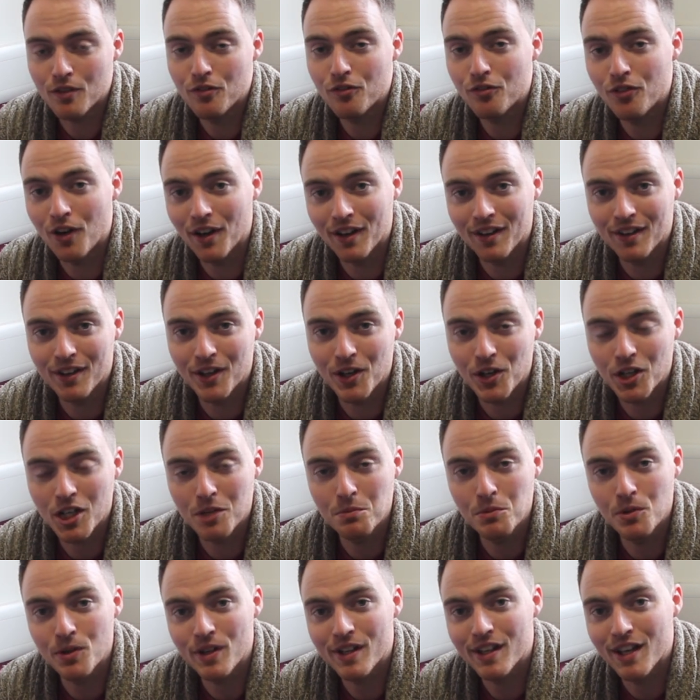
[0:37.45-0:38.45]
final year
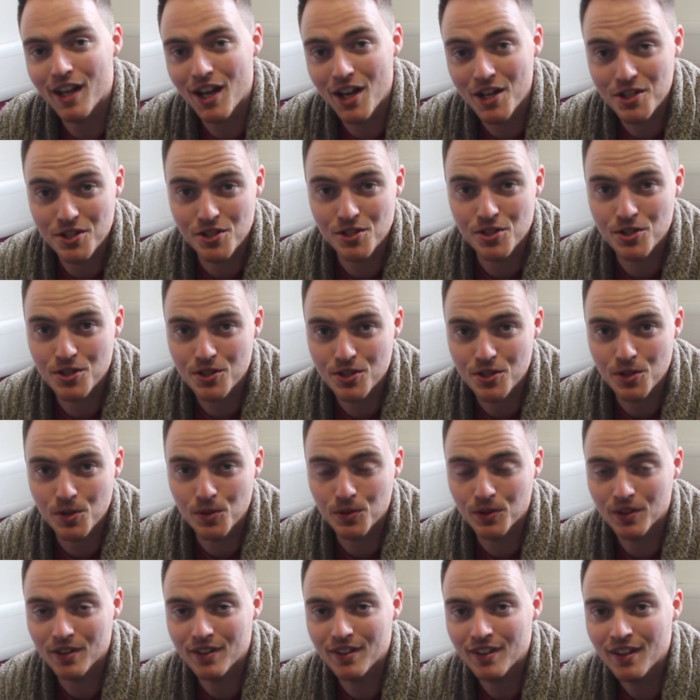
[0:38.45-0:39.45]
communications
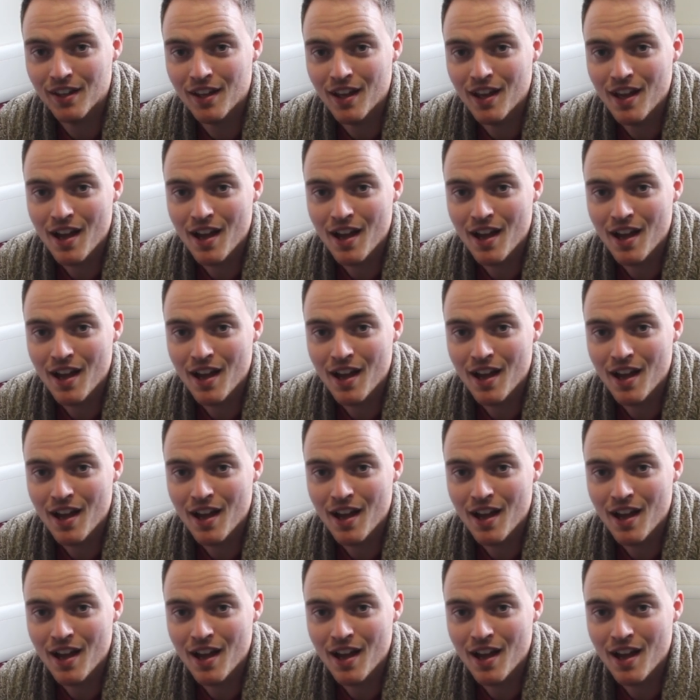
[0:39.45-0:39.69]
student.